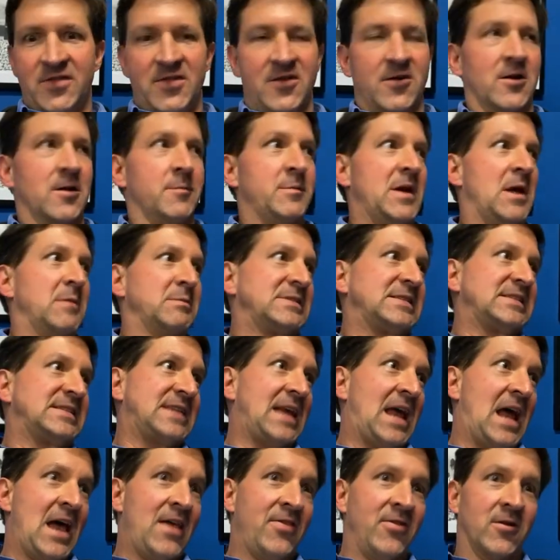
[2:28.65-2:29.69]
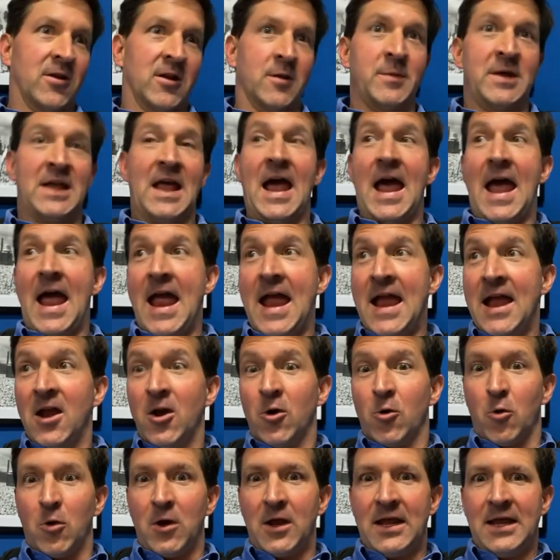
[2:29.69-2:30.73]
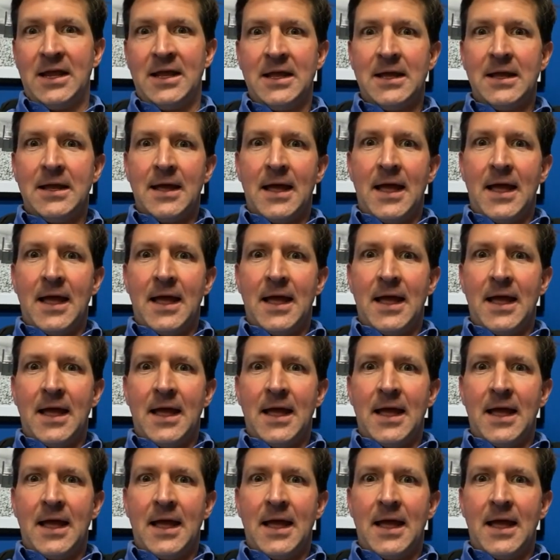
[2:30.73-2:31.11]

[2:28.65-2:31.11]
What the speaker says: and they're going to be upset, and they're going to be angry,